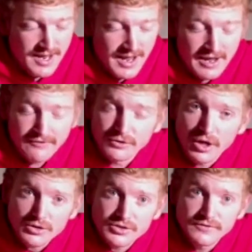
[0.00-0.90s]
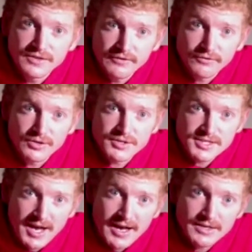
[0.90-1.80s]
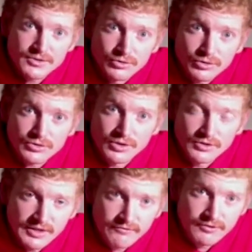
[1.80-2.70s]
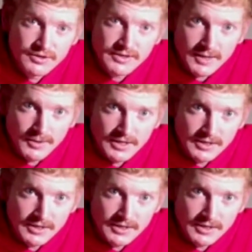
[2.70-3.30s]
have lots of different size hooks on different diameter